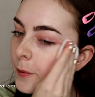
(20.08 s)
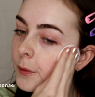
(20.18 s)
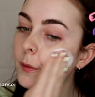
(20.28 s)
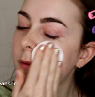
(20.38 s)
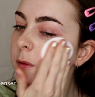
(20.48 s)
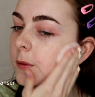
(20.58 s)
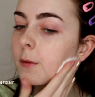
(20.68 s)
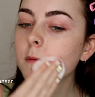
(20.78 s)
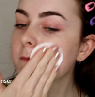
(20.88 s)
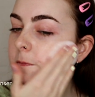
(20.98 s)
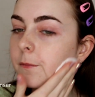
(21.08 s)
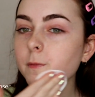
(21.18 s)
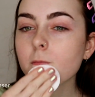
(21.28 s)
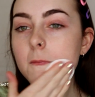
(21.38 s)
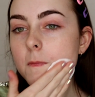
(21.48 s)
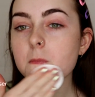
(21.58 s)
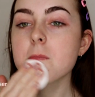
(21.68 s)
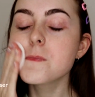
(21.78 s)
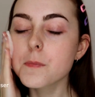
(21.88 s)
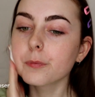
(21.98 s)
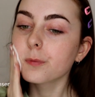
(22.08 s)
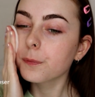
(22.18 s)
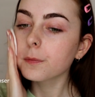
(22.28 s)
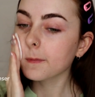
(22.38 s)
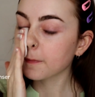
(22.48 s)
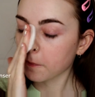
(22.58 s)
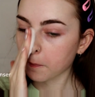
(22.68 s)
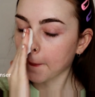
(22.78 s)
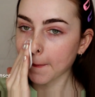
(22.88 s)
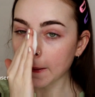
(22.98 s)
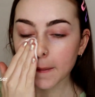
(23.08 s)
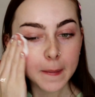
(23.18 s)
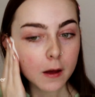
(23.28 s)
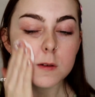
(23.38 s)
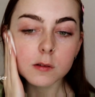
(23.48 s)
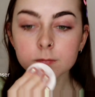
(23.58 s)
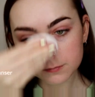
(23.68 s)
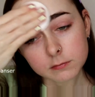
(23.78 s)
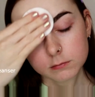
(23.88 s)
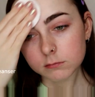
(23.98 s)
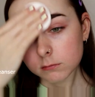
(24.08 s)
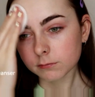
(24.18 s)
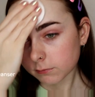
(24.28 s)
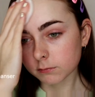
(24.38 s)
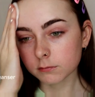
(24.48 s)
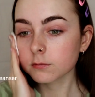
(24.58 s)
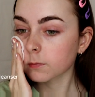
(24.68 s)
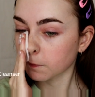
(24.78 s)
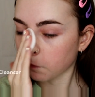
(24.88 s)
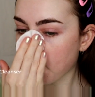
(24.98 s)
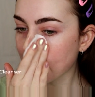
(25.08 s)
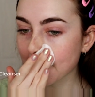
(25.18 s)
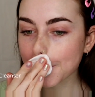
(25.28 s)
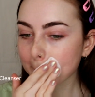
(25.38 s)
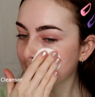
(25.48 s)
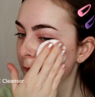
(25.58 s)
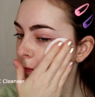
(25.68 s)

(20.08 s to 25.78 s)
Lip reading: with the PIXI Vitamin C Cleanser just to remove any oils, and then moisturising with my